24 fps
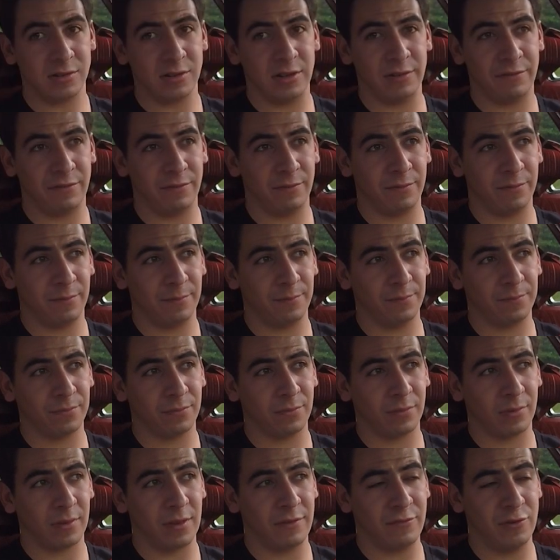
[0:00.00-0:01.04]

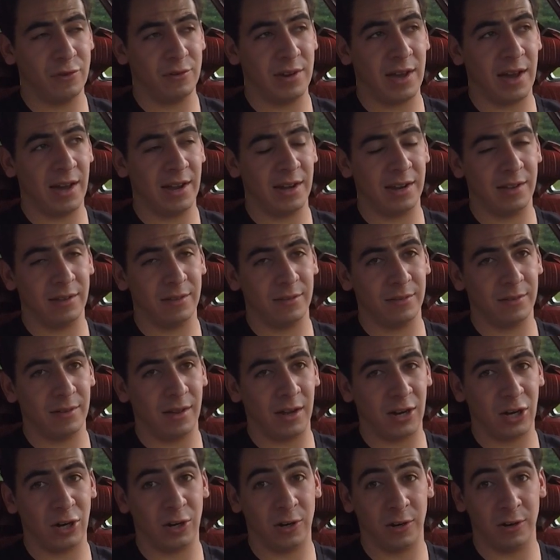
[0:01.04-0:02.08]
if you're not
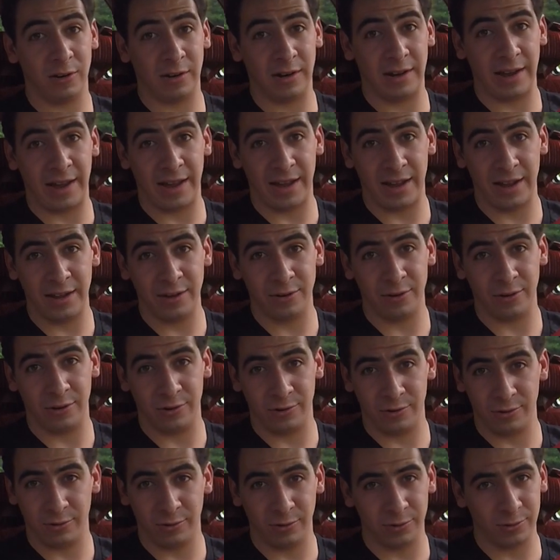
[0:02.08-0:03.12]
a car guy or
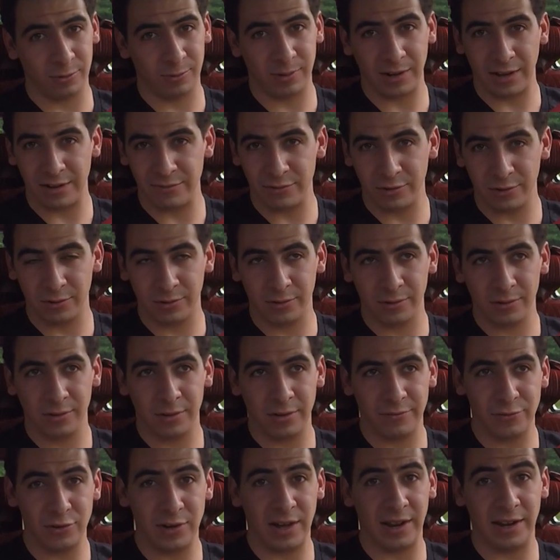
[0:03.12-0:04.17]
girl or whatever,
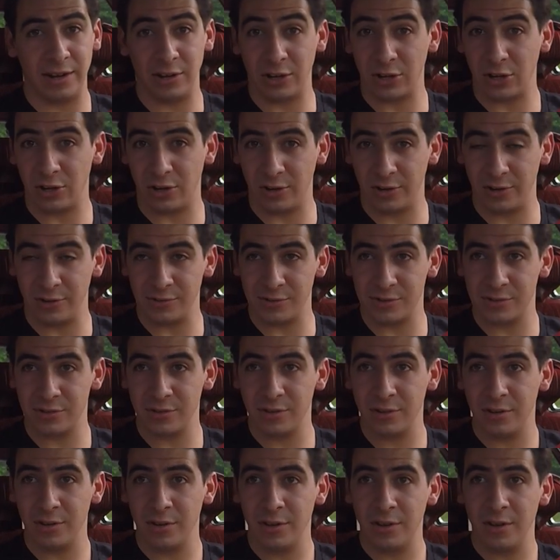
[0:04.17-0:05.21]
if you're not into cars,
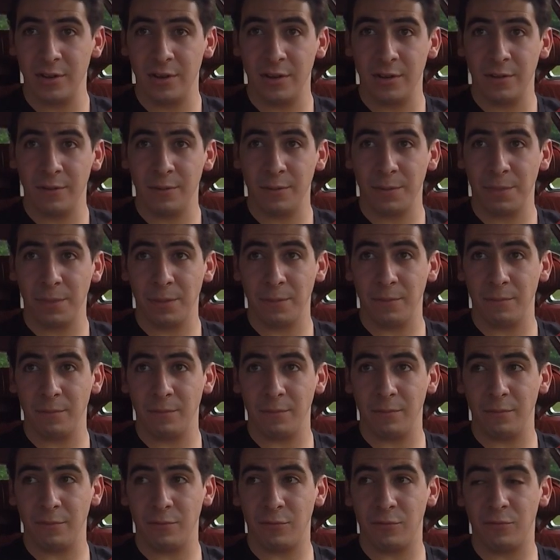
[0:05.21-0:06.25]

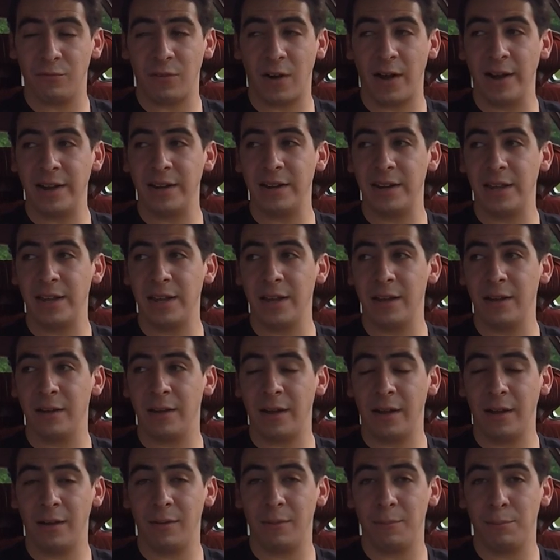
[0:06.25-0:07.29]
finding
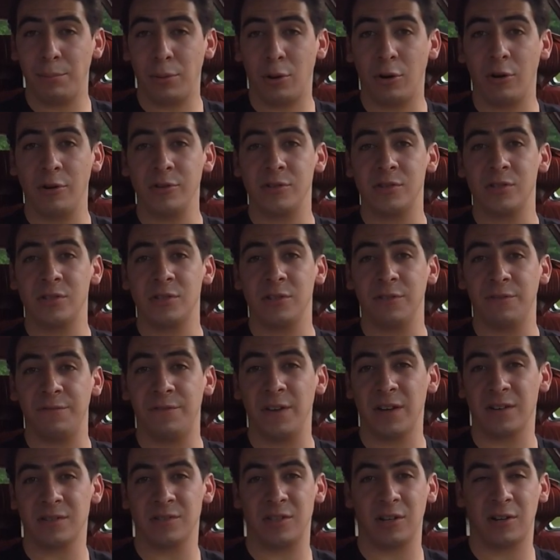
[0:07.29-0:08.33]
parts to
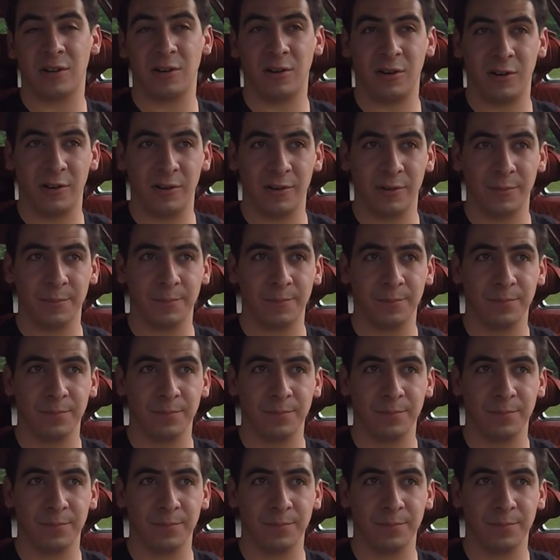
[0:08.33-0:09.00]
fix the car